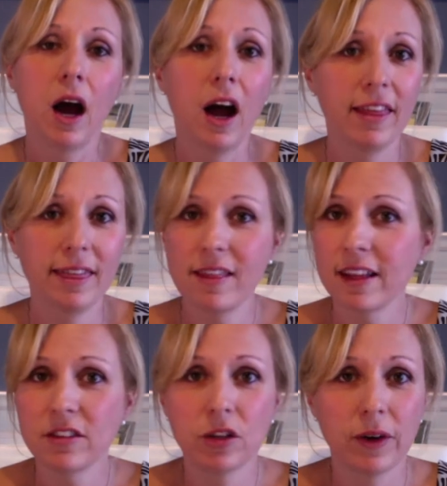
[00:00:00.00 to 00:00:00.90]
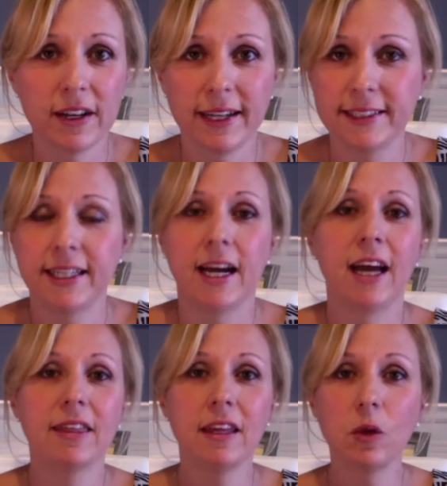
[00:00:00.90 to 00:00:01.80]
I think that's a great idea. I
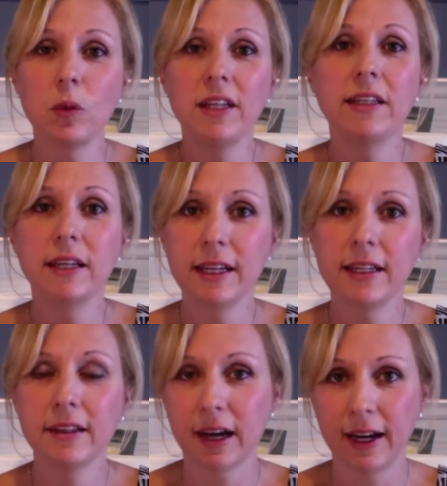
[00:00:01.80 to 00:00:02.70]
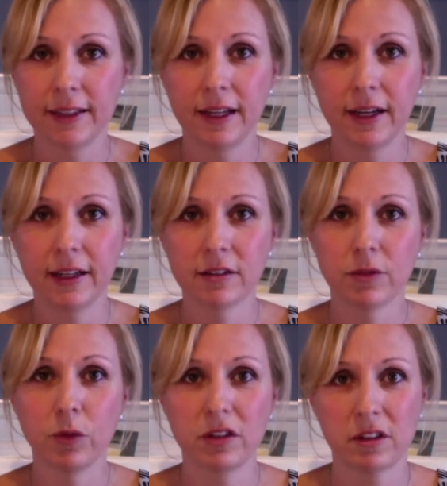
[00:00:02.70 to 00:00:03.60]
think we need guidelines
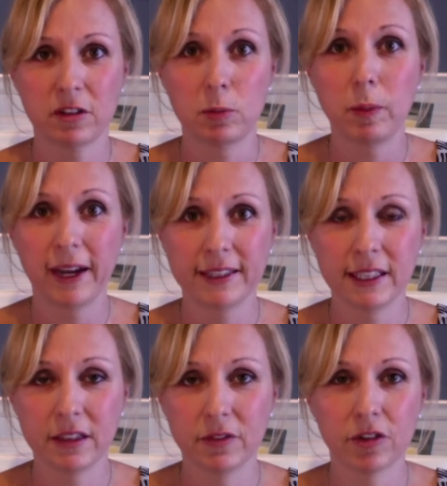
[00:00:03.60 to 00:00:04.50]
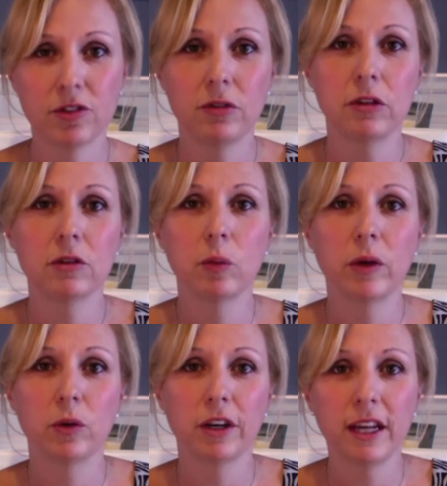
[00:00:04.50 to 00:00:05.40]
of what's expected of our students when
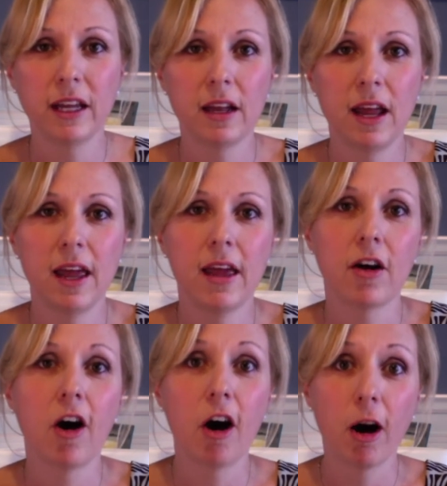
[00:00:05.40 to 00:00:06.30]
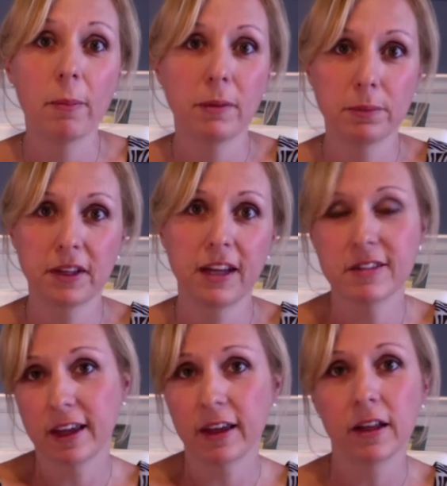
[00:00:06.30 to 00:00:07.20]
we're in a common place
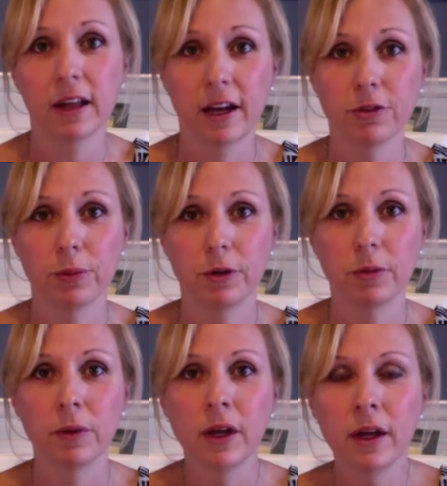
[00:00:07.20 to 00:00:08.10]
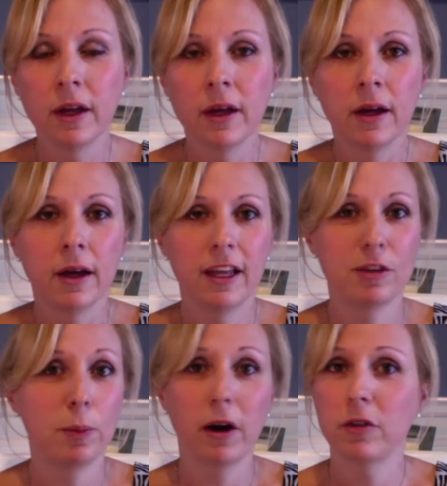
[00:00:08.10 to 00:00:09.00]
like the classroom. It's
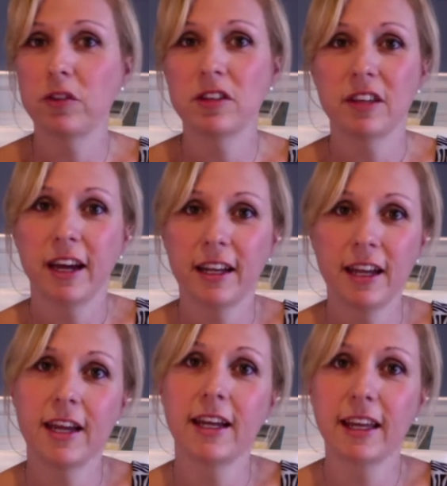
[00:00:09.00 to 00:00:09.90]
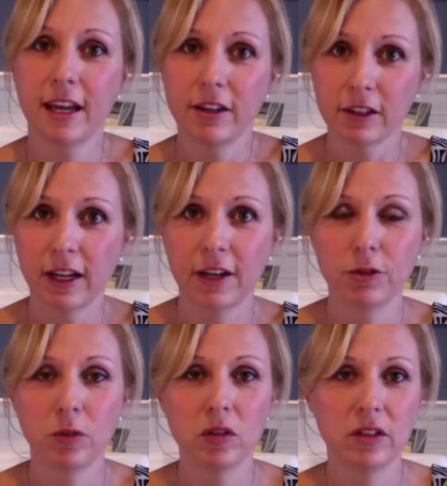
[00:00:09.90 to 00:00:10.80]
part of society, and again, our
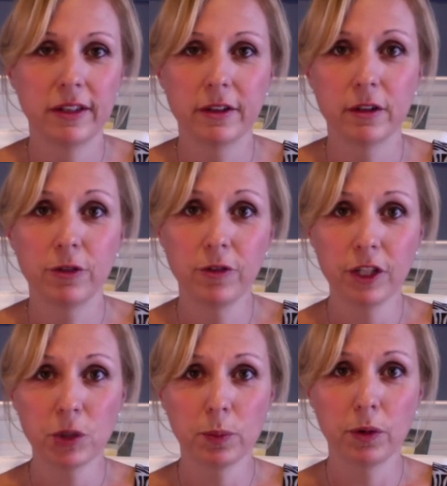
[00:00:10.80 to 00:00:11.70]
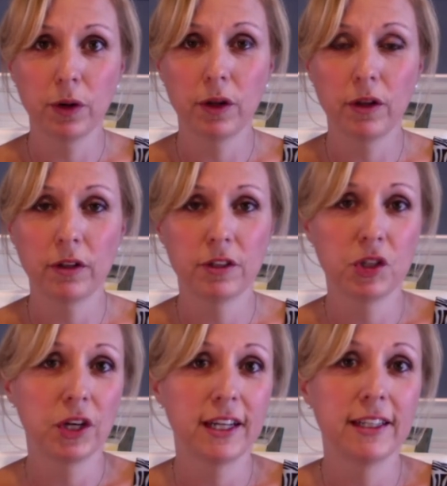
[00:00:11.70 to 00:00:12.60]
classroom is a little fishbowl to
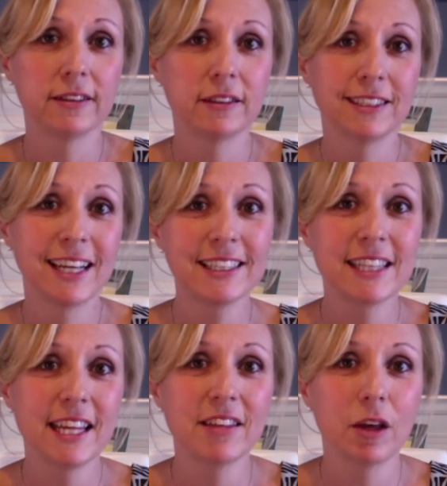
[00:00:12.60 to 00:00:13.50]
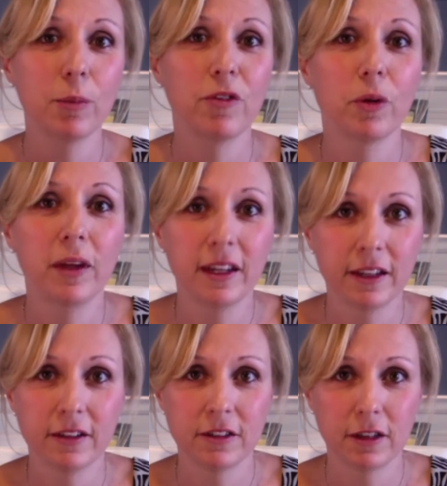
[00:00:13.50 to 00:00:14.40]
try and test things out before we get
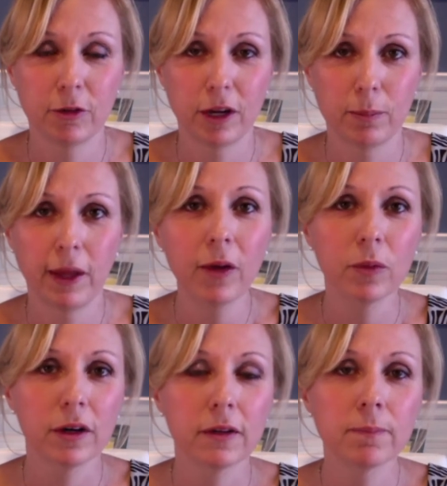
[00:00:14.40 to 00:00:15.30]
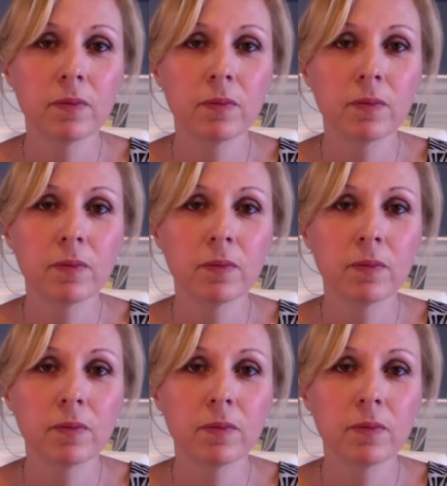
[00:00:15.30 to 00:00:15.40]
into the great big world.